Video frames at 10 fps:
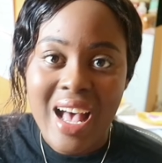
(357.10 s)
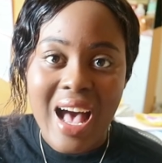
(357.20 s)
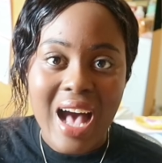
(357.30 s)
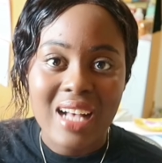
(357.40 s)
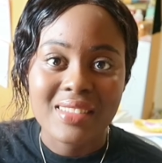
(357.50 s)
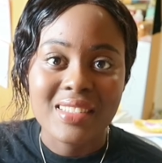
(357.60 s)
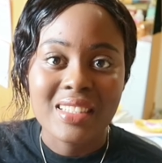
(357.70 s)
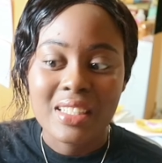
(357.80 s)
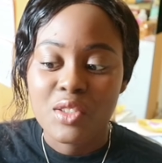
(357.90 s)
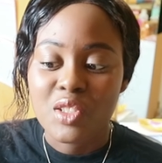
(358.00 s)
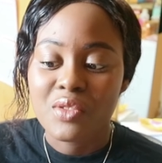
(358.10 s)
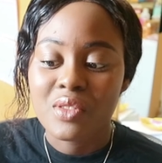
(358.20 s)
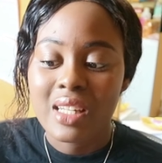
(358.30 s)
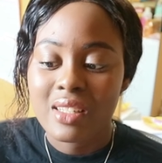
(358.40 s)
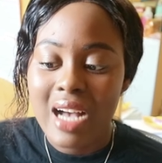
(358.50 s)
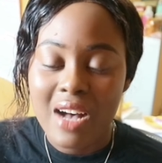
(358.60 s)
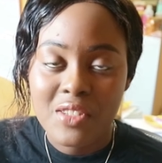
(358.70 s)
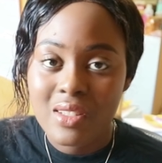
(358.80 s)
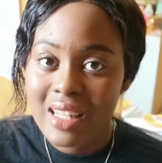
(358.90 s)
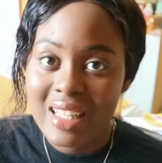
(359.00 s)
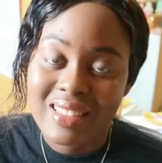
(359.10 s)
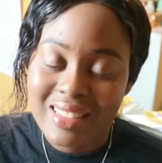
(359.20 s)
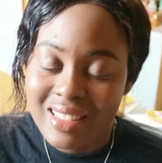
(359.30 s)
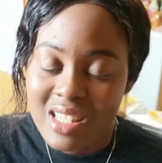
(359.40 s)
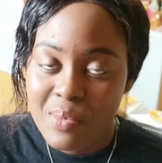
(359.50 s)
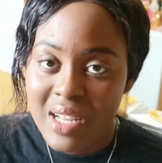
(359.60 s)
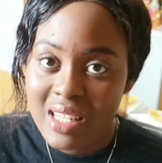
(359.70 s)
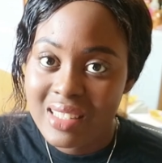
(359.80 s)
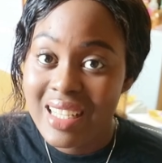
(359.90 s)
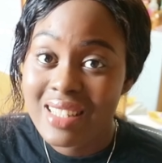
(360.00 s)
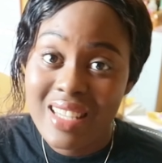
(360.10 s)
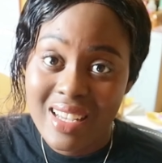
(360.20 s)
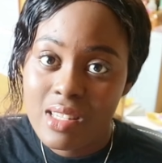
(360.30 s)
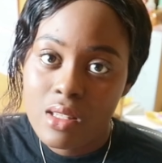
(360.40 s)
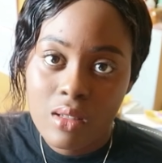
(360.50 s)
and to even have to learn the spelling, that takes